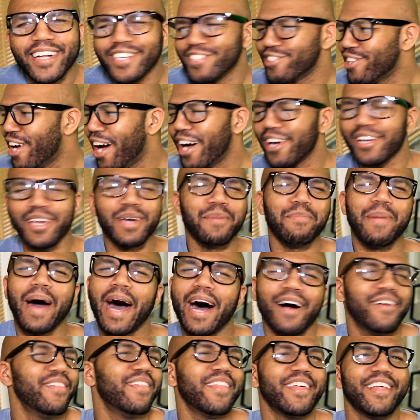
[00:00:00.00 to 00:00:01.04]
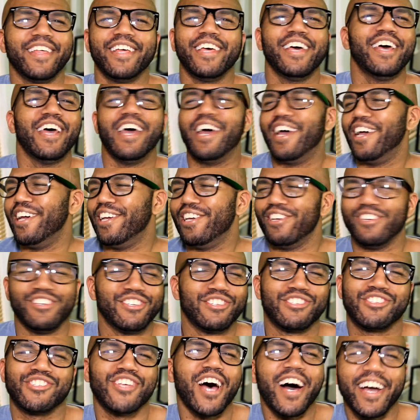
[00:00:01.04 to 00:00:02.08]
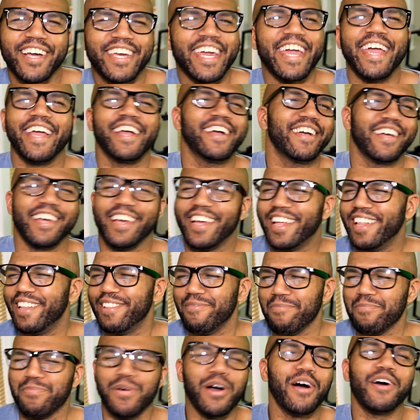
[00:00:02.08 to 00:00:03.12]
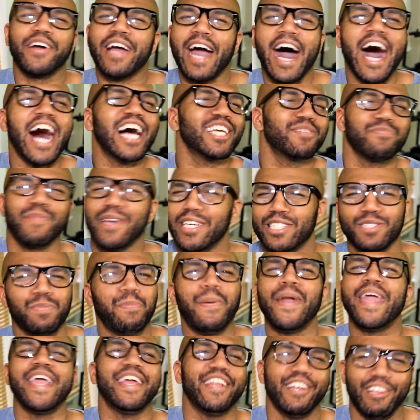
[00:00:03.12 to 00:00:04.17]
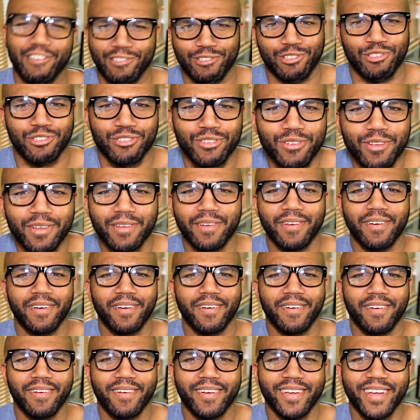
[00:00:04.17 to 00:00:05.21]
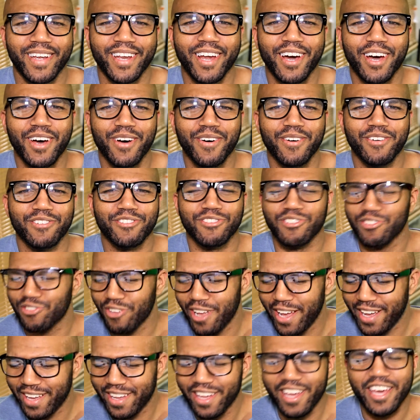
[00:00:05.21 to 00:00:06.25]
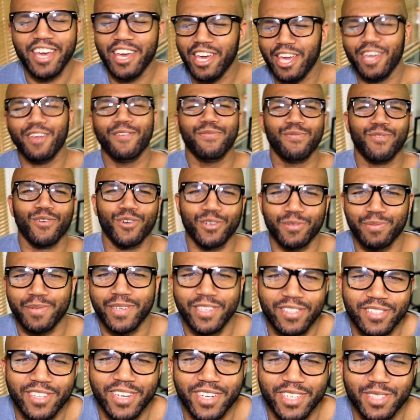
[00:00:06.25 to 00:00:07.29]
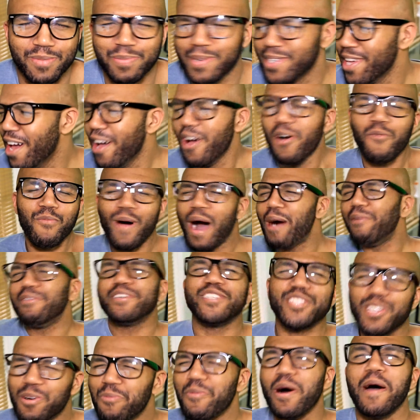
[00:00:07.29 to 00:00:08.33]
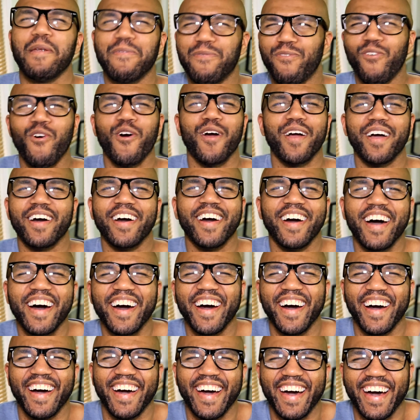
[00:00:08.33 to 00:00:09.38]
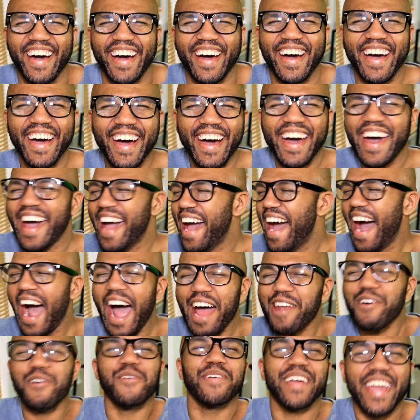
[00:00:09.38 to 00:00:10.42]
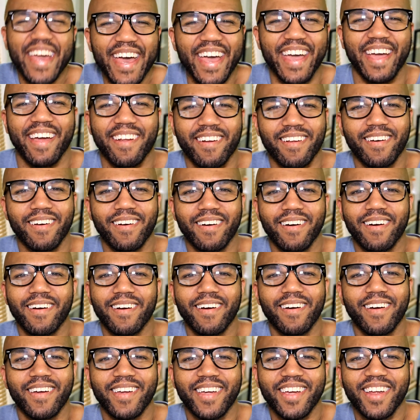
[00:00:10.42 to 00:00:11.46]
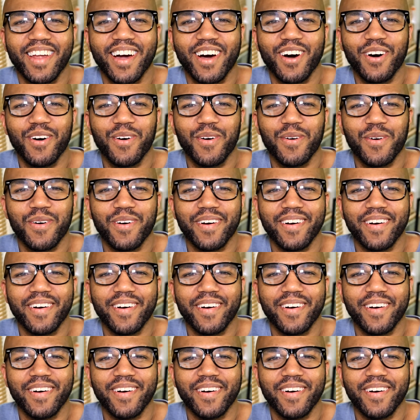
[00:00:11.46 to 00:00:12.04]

talking about sucking Bill Cosby's penis. You know, just like, he forced me to suck his penis. What was someone for? I don't get. You know,